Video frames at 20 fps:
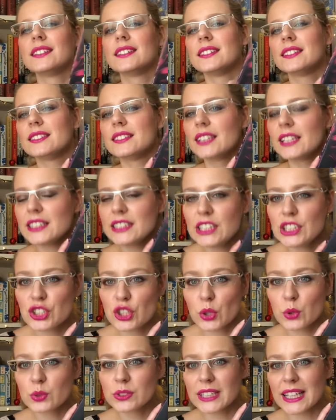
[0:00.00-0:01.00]
Daisy
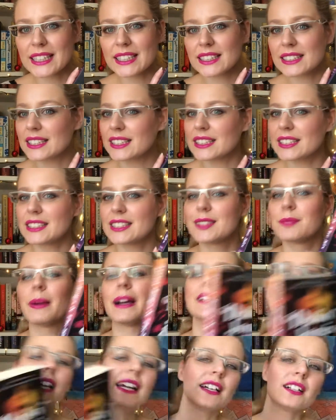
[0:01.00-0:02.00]
Jones and the Six by
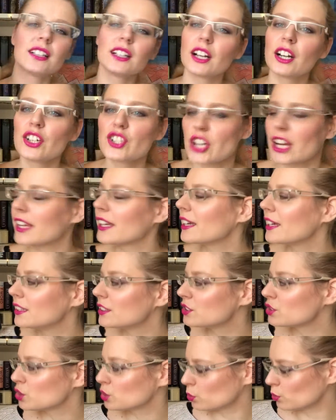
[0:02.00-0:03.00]
Taylor
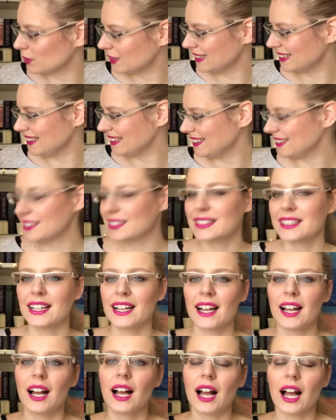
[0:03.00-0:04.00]
Jenkins Reid.
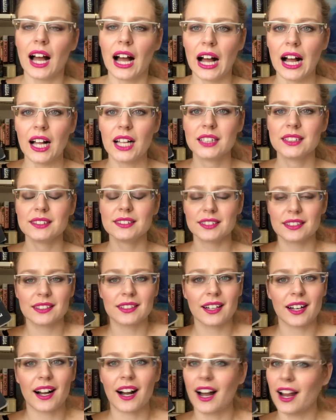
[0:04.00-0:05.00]
And
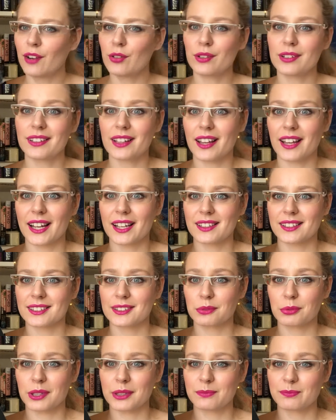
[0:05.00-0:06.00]
I really liked this
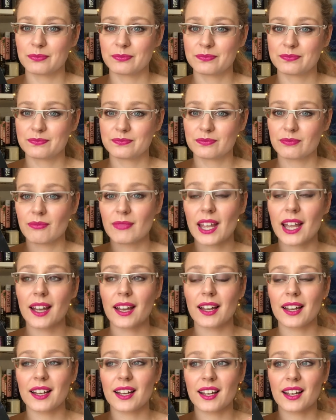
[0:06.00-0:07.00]
one.
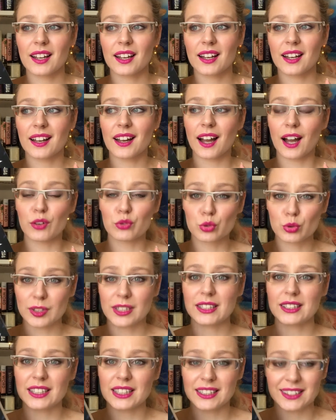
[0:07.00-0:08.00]
I
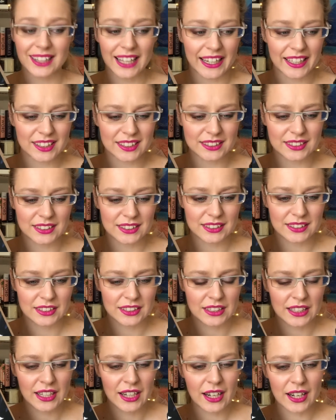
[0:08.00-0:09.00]
really liked it.
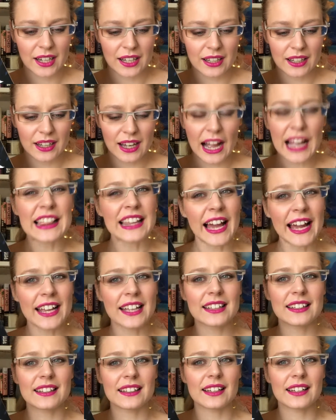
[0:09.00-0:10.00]

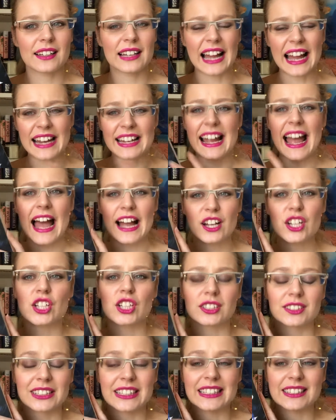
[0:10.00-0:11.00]
I
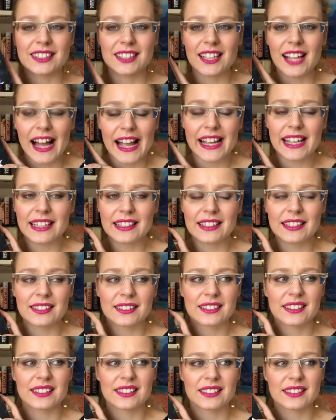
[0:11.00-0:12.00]
actually liked
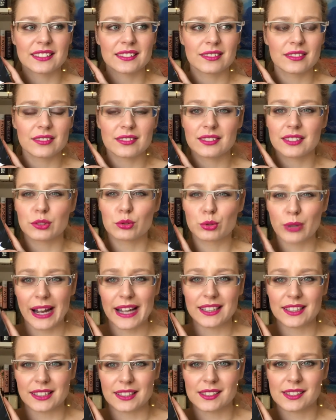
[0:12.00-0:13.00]
the
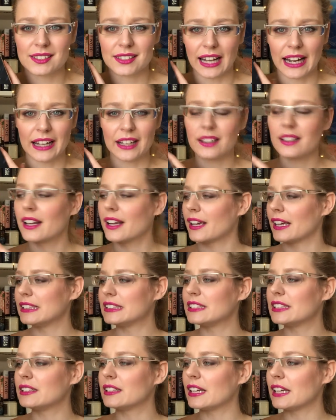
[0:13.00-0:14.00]
writing style. It's
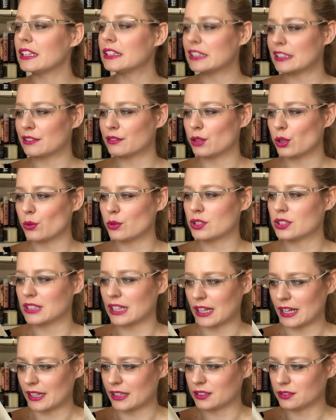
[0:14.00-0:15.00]
an interview
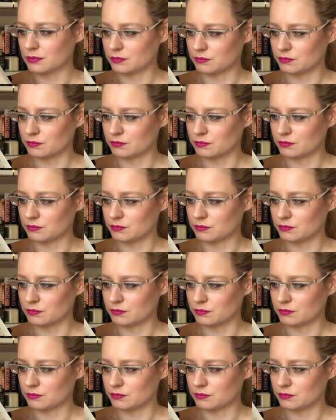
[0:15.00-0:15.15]
style.